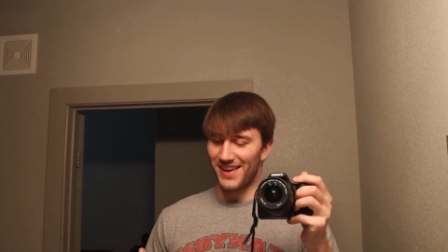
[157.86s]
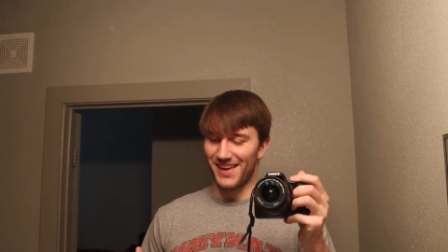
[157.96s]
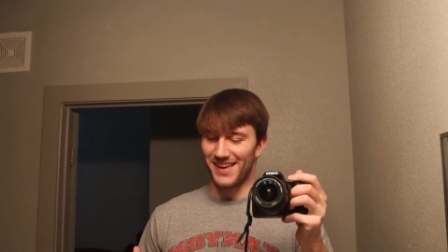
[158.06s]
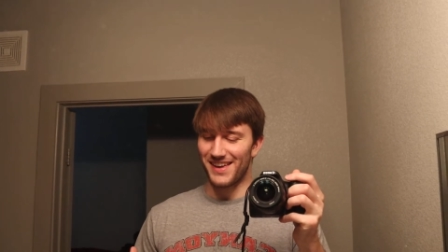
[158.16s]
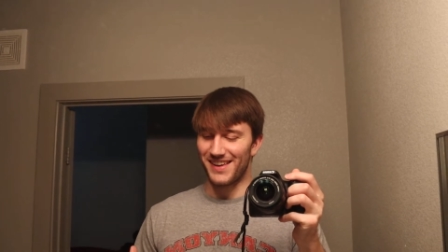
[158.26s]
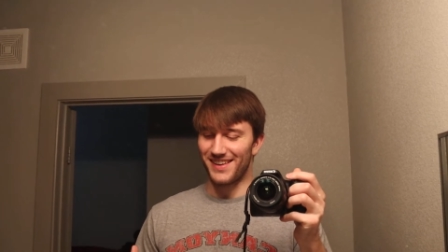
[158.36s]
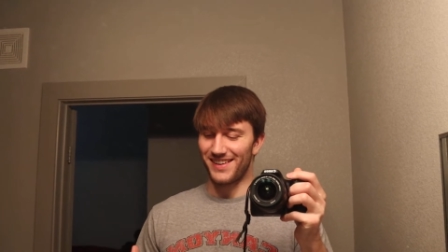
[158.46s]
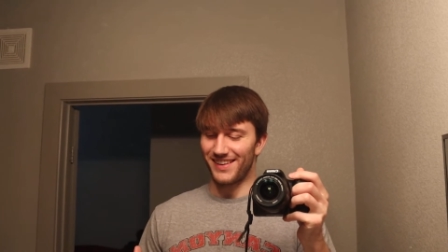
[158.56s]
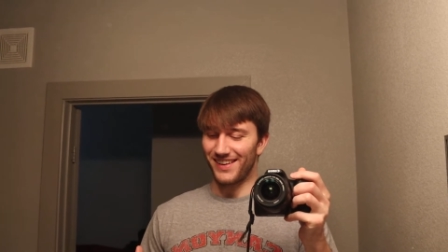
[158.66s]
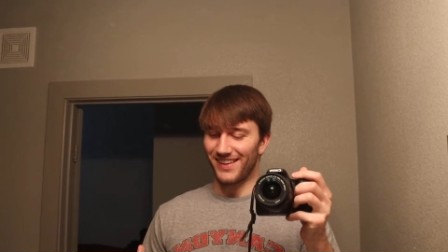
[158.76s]

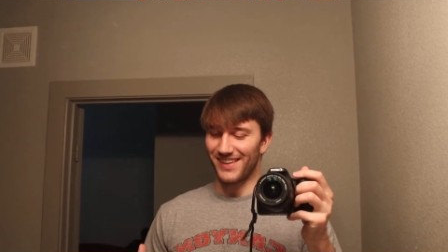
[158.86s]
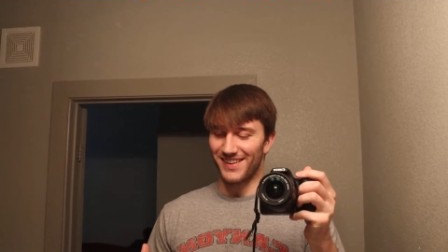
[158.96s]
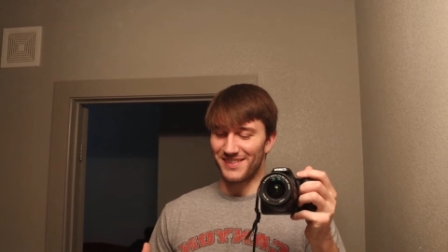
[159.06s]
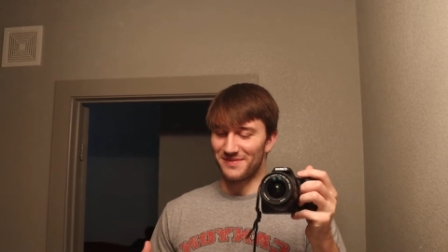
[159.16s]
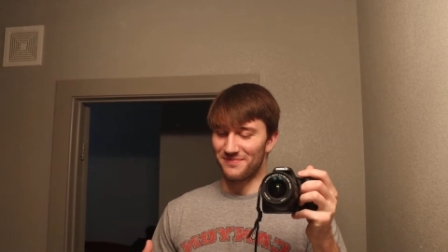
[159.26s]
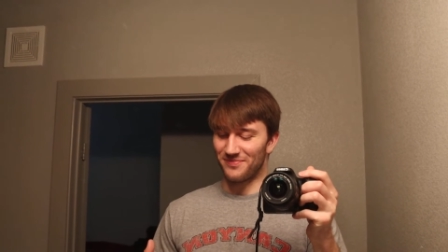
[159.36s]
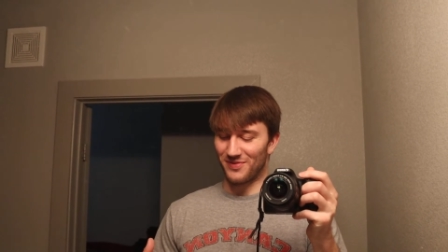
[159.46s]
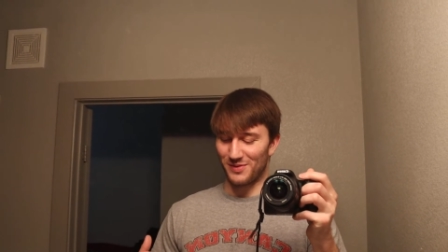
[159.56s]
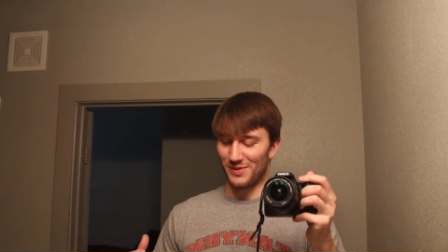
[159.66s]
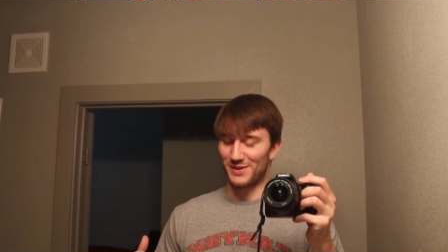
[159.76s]
And um,
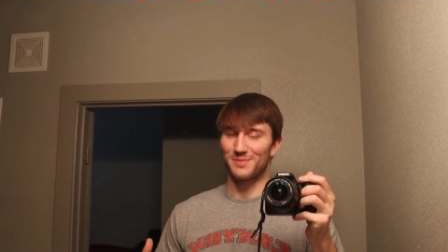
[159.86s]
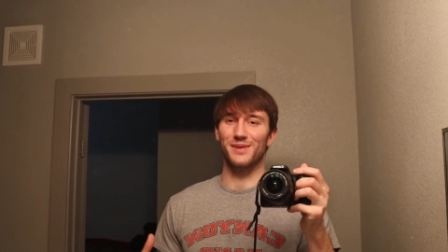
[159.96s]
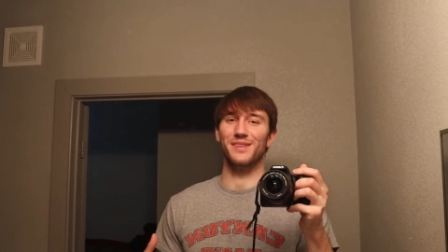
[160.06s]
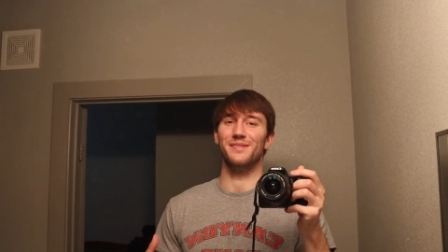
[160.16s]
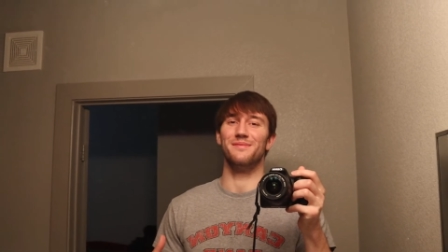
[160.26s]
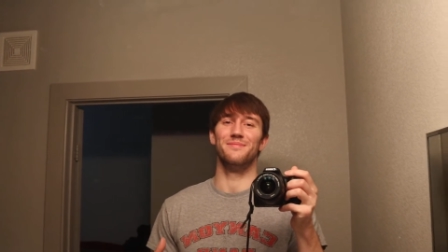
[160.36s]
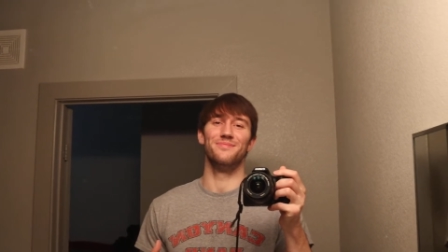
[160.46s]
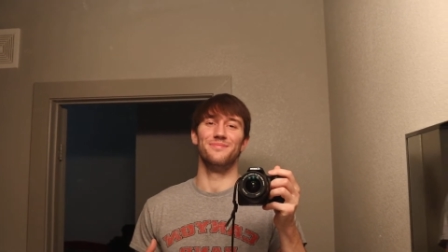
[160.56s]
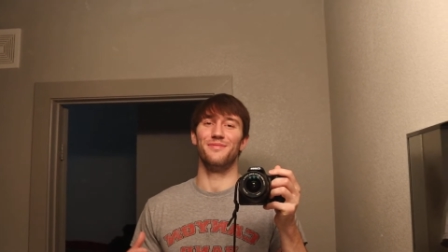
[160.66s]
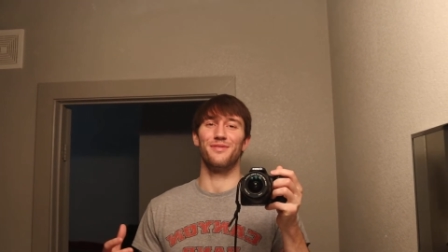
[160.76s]
we've just been
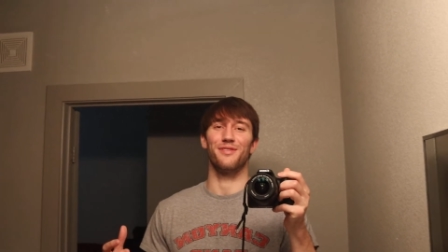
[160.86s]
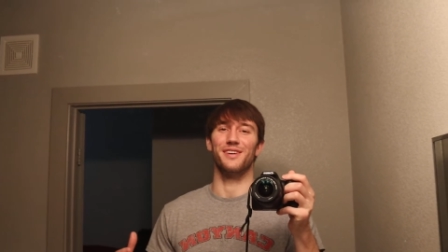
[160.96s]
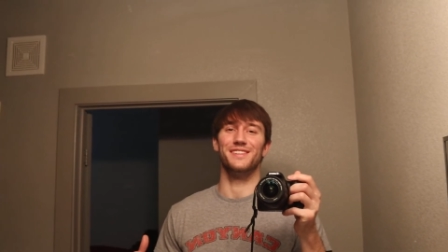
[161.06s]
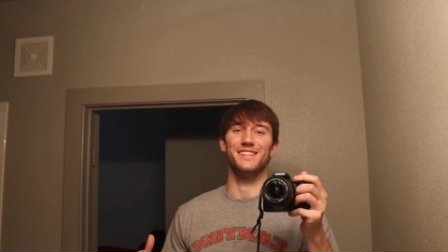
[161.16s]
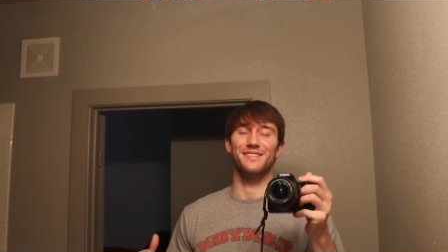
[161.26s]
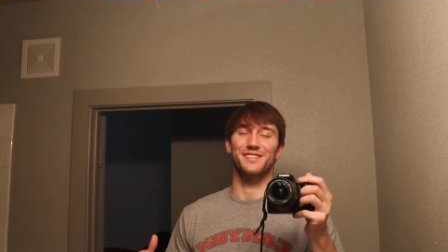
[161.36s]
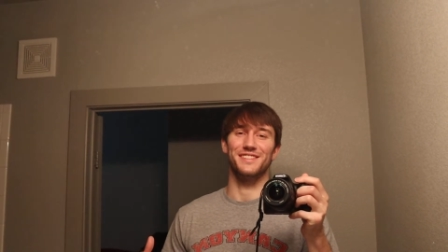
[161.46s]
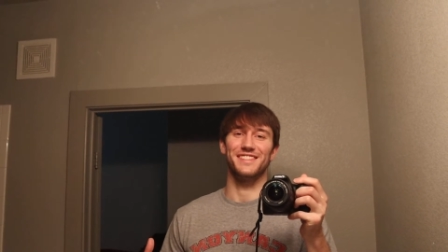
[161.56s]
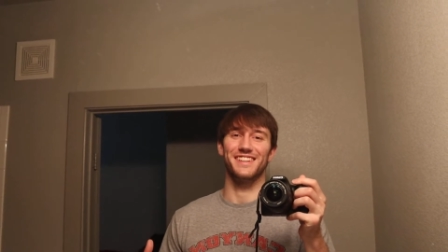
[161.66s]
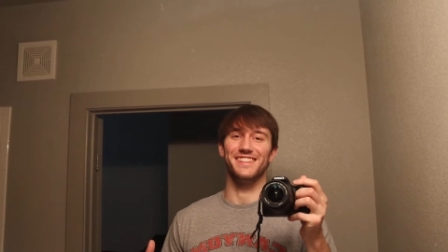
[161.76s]
friends ever
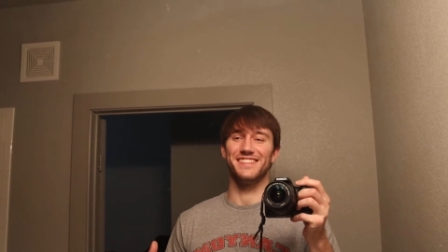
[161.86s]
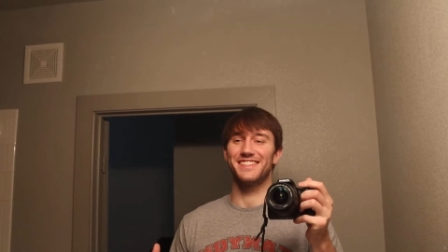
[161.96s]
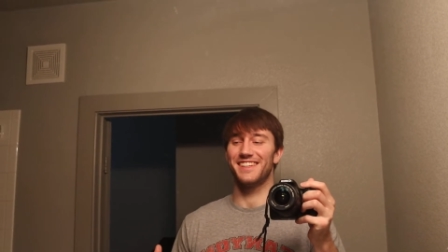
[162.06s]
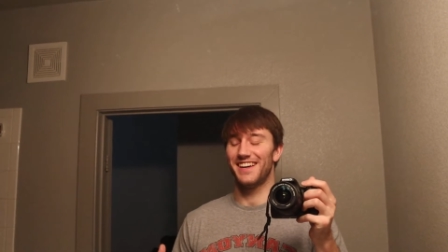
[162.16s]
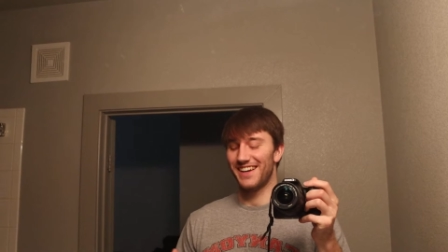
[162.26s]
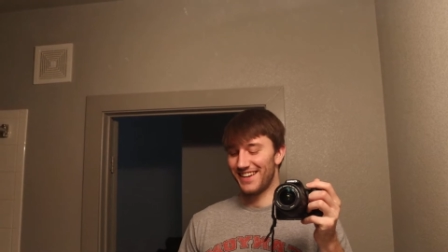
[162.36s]
since.